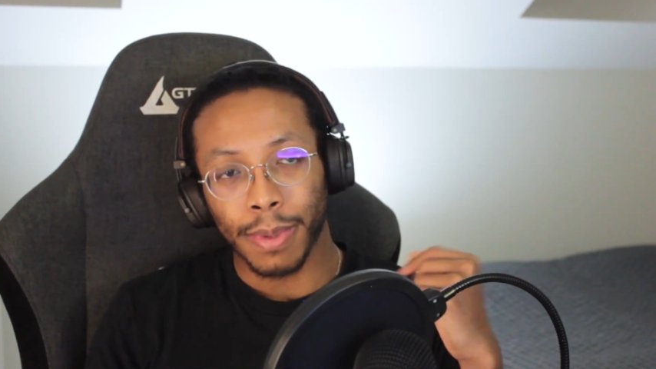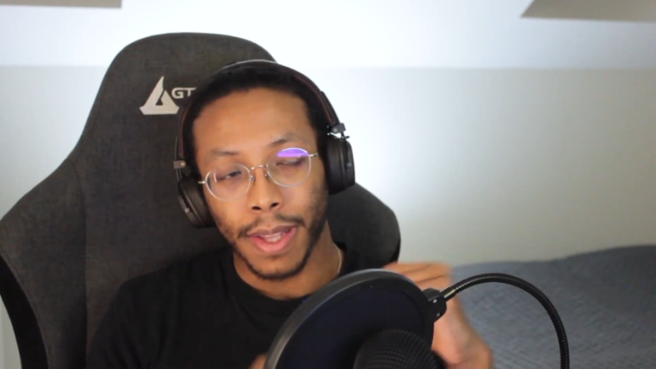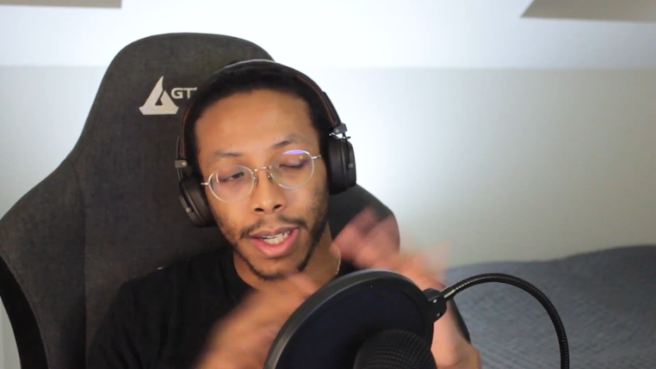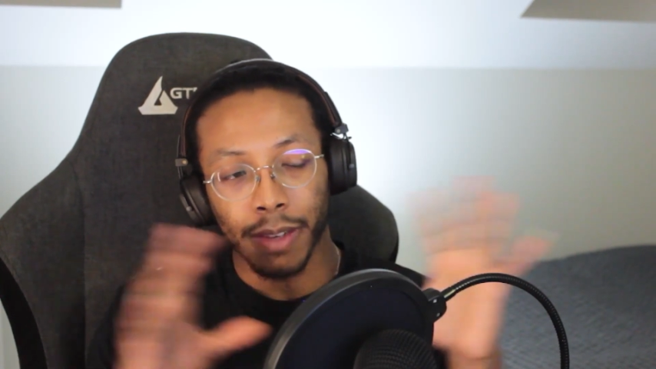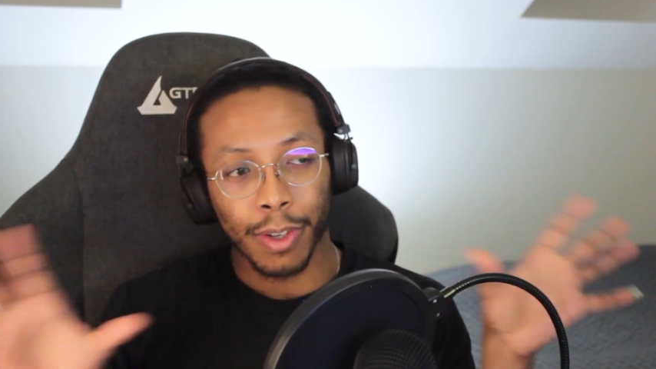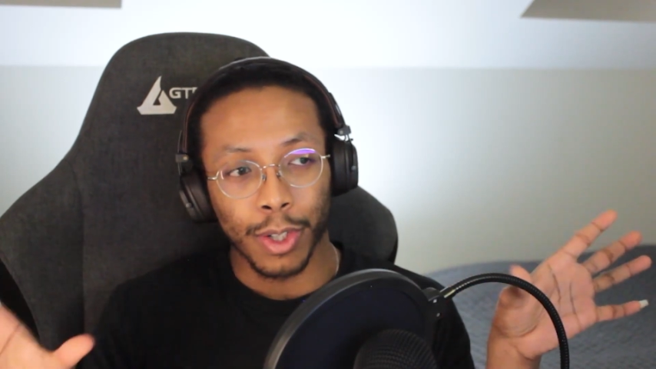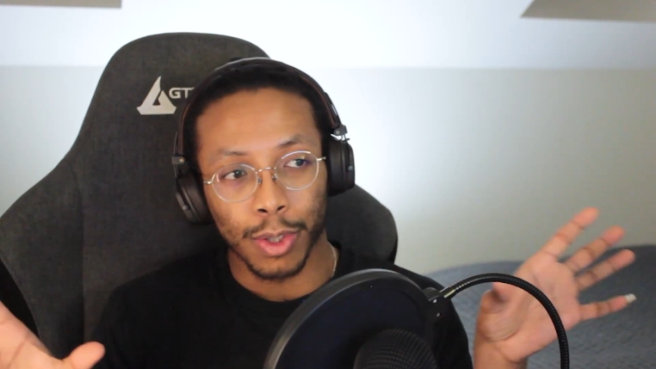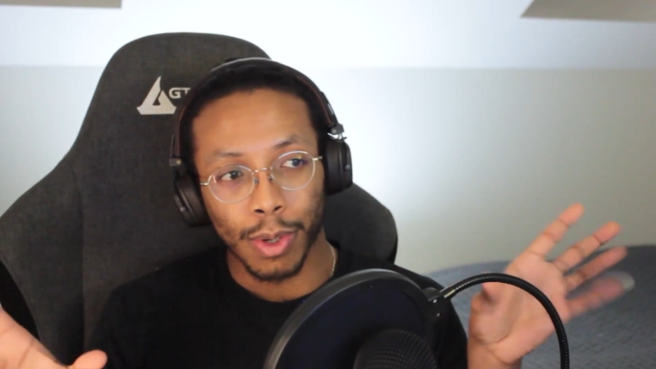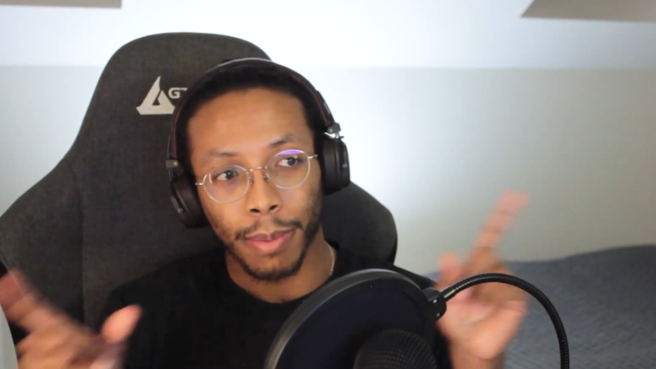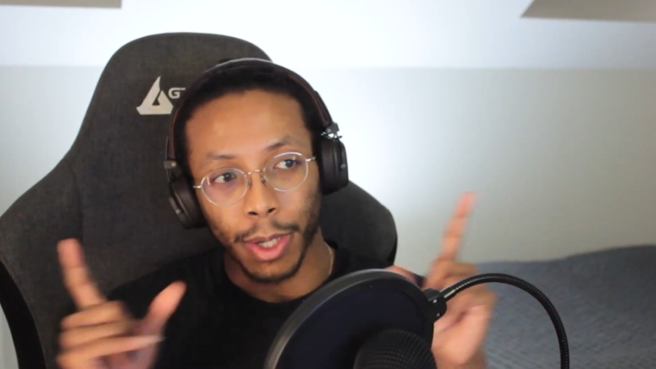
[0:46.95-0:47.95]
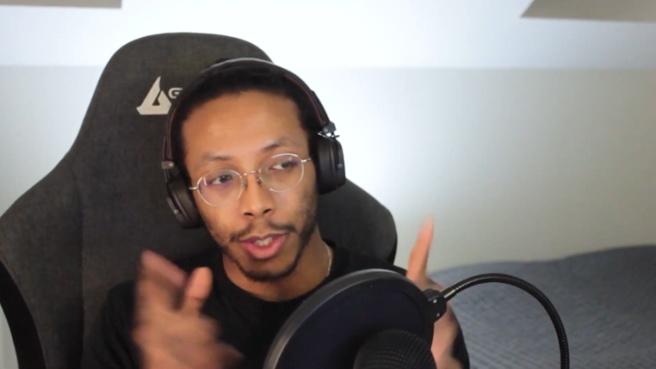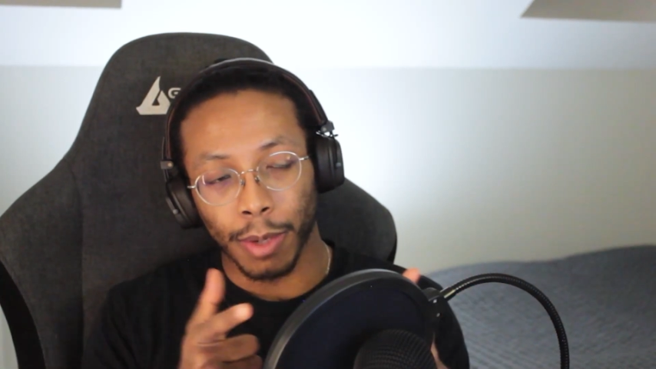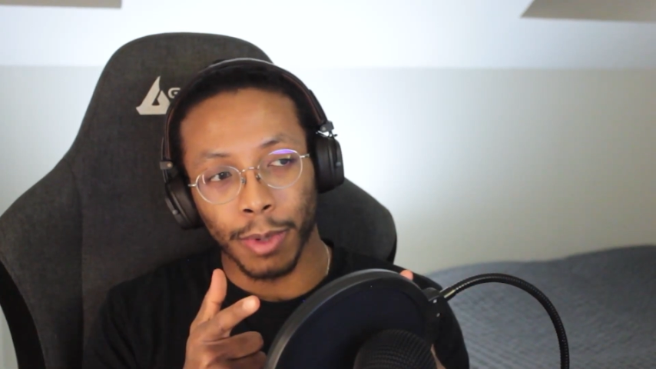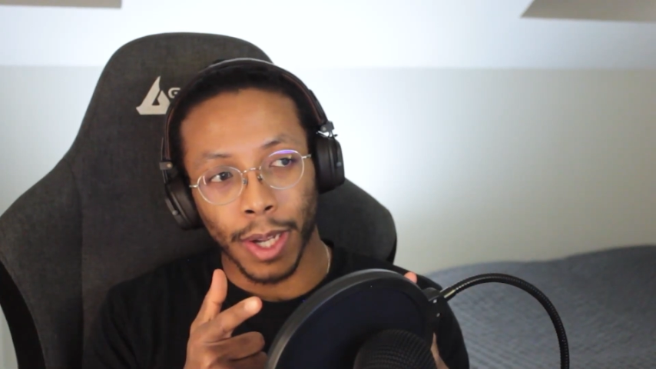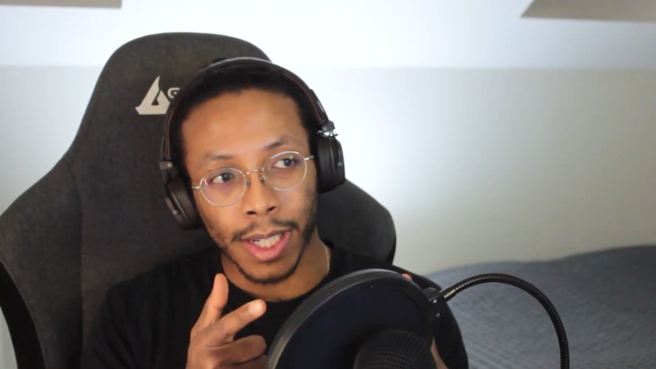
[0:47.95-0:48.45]
Without any further ado, I'm gonna
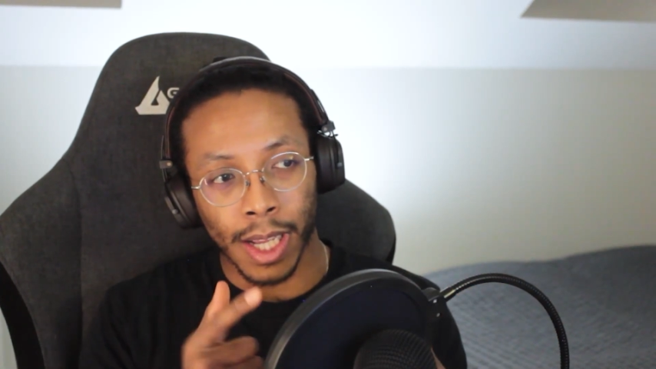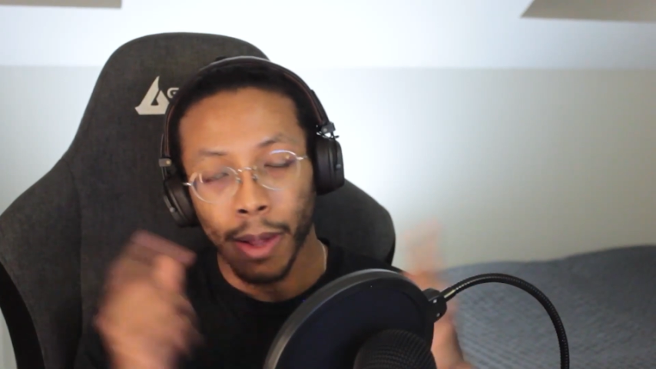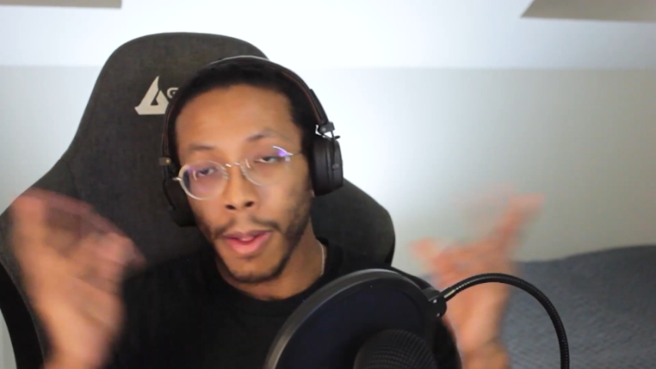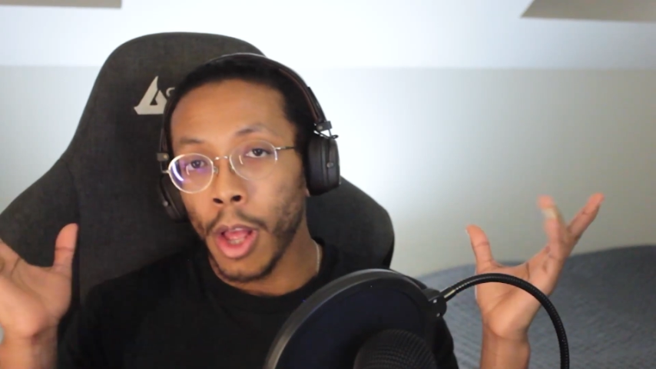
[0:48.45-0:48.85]
stop right here.